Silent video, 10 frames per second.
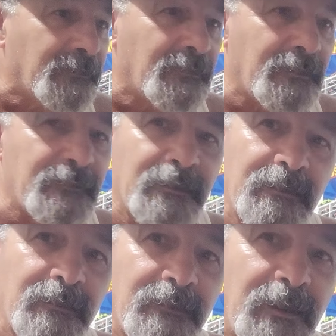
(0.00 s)
And then
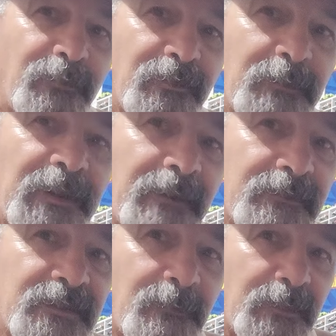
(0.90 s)
a couple of the
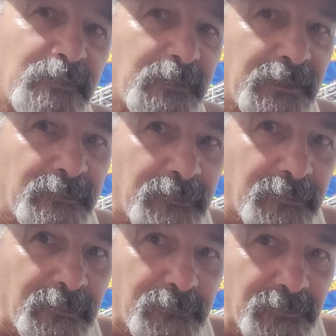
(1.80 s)
parents come up to me, Eddie, you got a couple